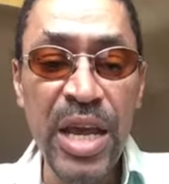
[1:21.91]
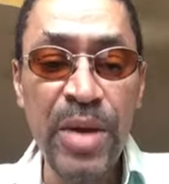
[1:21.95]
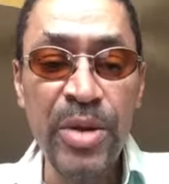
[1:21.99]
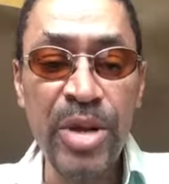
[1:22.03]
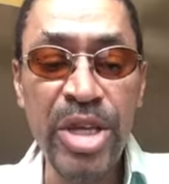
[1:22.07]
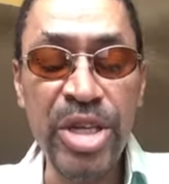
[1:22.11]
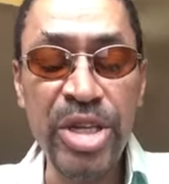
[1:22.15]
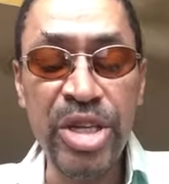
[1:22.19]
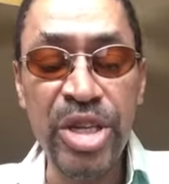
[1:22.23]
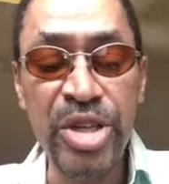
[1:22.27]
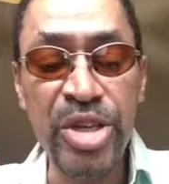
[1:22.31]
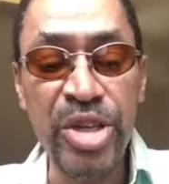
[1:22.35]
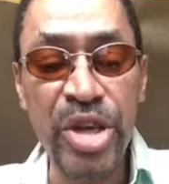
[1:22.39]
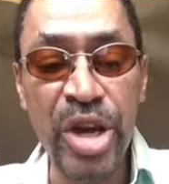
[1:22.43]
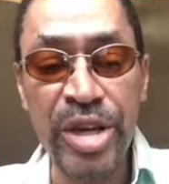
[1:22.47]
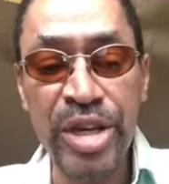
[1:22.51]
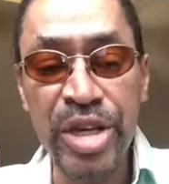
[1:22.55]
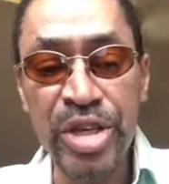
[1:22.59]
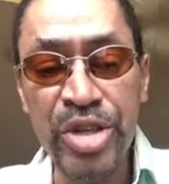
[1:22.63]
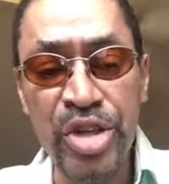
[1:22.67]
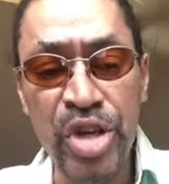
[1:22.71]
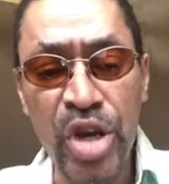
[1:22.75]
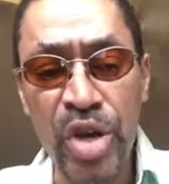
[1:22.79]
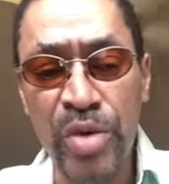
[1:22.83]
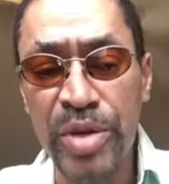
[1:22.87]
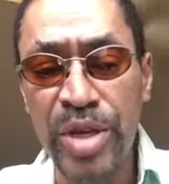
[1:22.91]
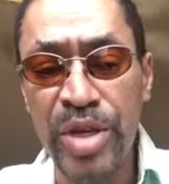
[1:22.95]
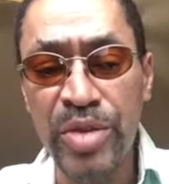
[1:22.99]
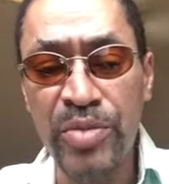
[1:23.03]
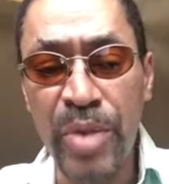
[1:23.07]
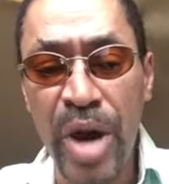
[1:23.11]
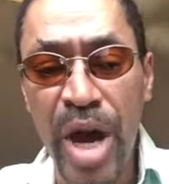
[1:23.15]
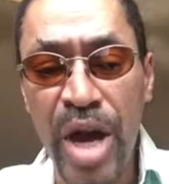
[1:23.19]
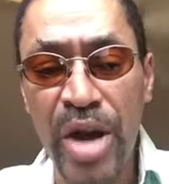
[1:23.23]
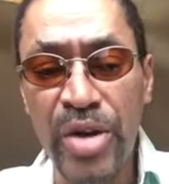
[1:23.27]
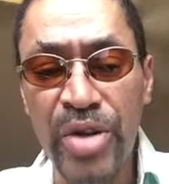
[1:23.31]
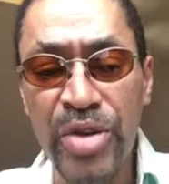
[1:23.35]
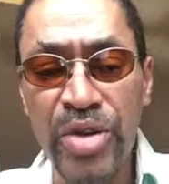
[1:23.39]
In Kentucky Derby, a
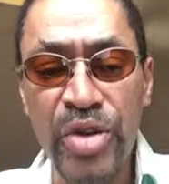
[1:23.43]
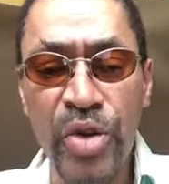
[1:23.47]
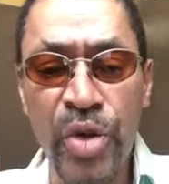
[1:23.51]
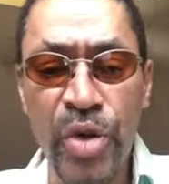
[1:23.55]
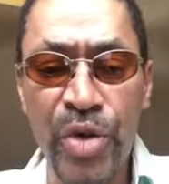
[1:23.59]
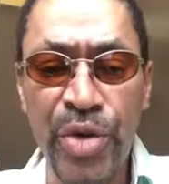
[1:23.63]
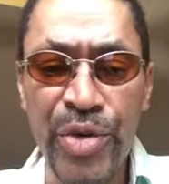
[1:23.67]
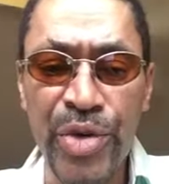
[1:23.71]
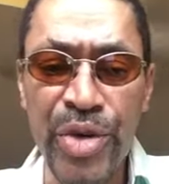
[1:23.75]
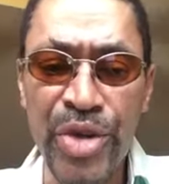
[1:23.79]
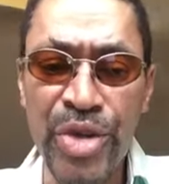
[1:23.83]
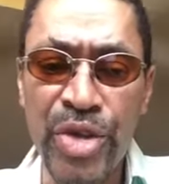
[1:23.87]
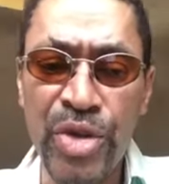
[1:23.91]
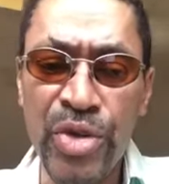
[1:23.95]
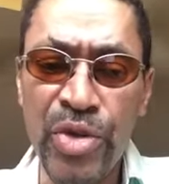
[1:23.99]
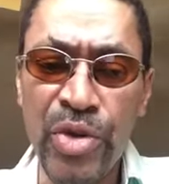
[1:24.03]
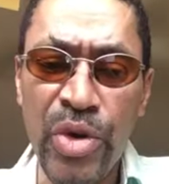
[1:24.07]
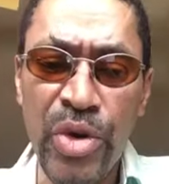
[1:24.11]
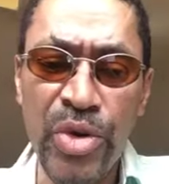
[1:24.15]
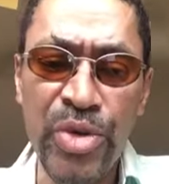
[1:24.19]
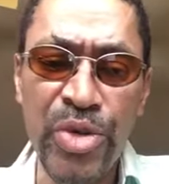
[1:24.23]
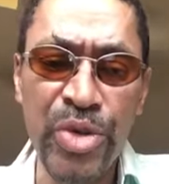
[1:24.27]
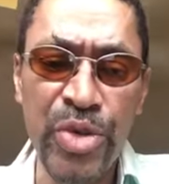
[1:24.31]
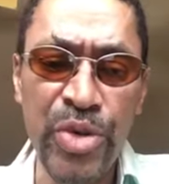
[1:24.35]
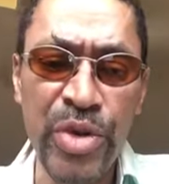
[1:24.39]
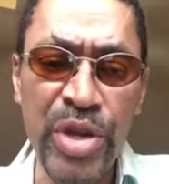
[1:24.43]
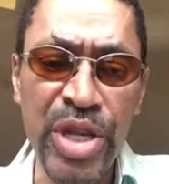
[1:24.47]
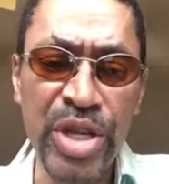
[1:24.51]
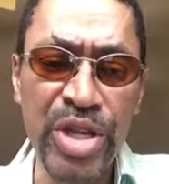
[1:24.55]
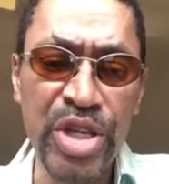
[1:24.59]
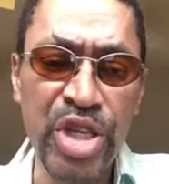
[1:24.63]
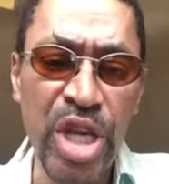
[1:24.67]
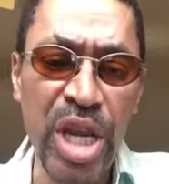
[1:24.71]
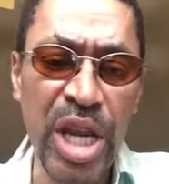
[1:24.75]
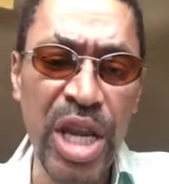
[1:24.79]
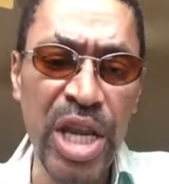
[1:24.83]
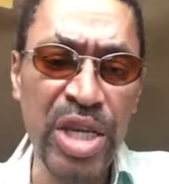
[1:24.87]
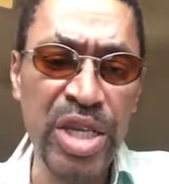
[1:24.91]
mile and a quarter and 2:03
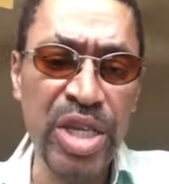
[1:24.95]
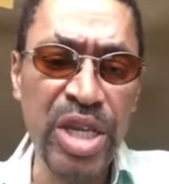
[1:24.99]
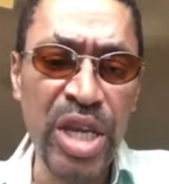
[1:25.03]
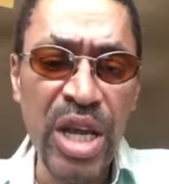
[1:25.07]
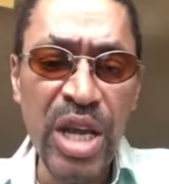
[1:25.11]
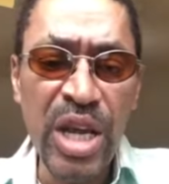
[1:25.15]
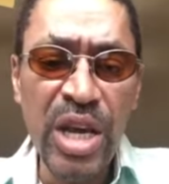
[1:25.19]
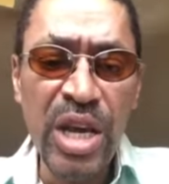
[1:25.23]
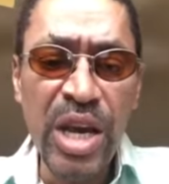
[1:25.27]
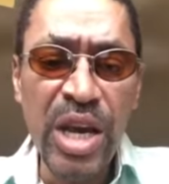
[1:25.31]
and change.